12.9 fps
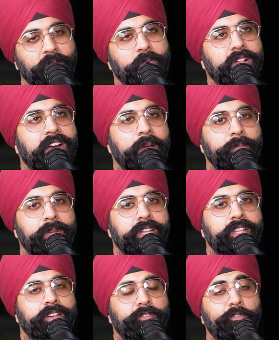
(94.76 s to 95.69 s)
Well, I
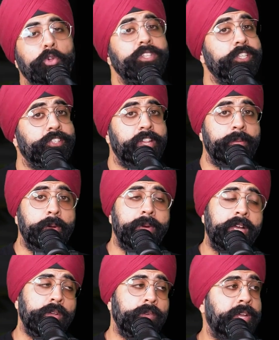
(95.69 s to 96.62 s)
mean, full disclaimer,
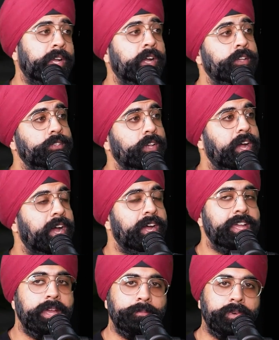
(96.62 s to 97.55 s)
by the way, guys.
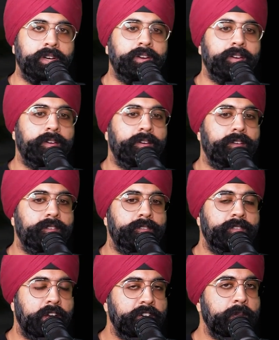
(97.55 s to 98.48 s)
I am a
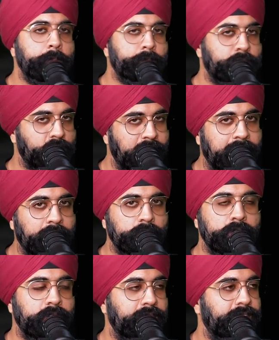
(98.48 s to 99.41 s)
very
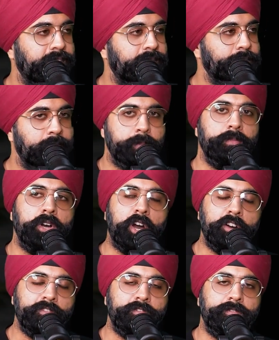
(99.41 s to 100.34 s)
proud member
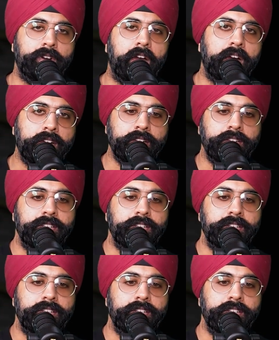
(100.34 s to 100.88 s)
of Arc.